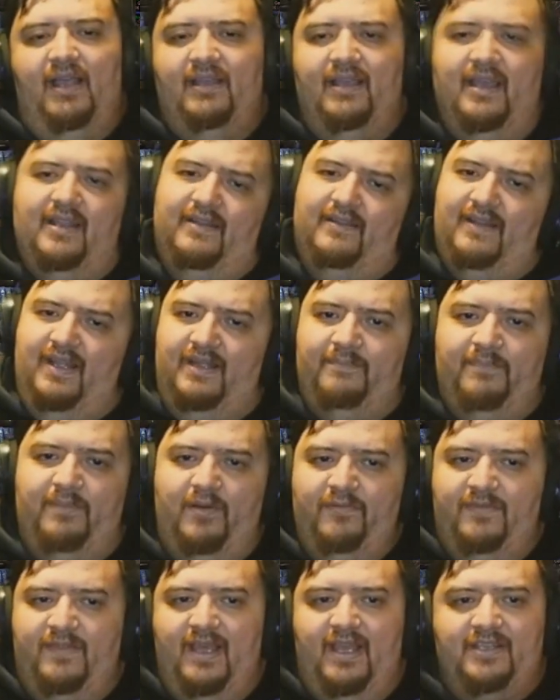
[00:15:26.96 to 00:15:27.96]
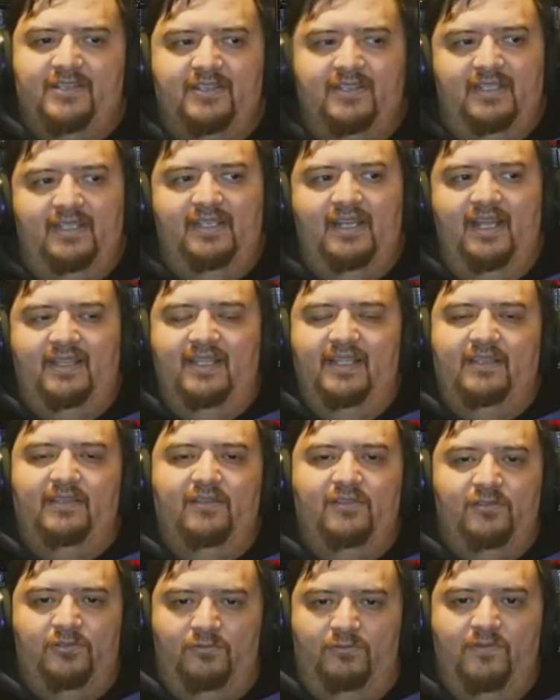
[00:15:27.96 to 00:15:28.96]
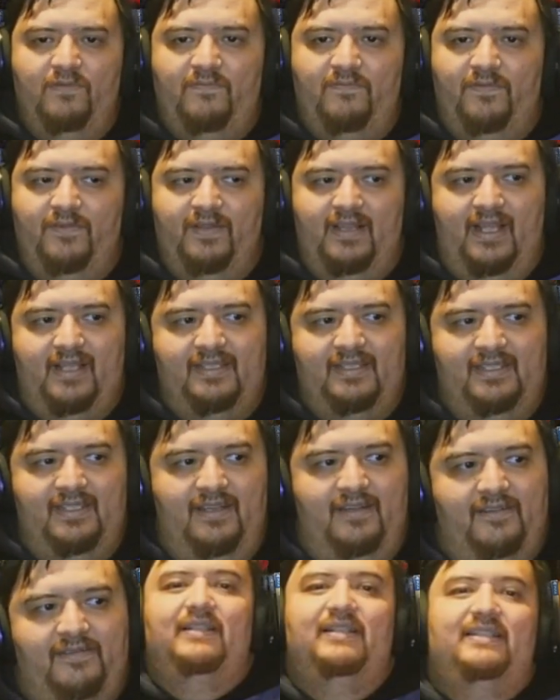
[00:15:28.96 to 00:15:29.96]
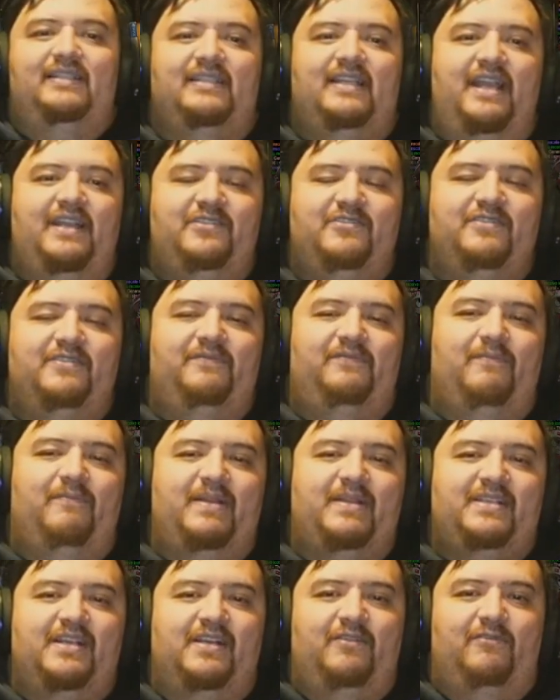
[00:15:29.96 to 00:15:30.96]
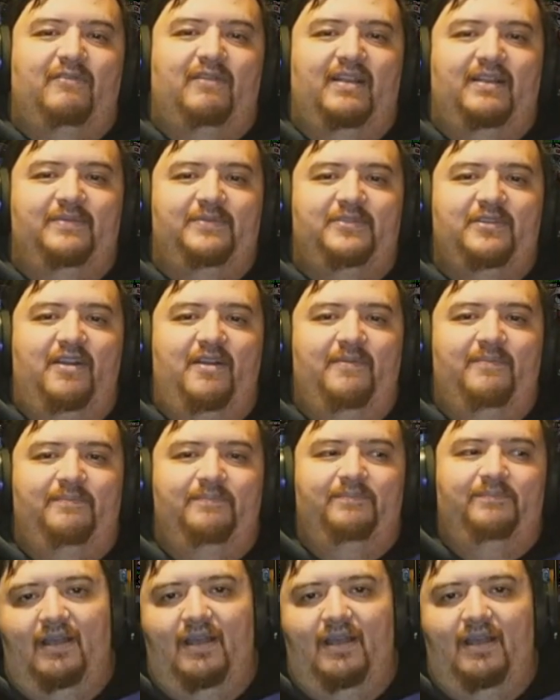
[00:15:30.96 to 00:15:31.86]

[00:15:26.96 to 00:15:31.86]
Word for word: I kind of like both actually and I think there's room for that stuff. This is Adrian from my channel Random Drop.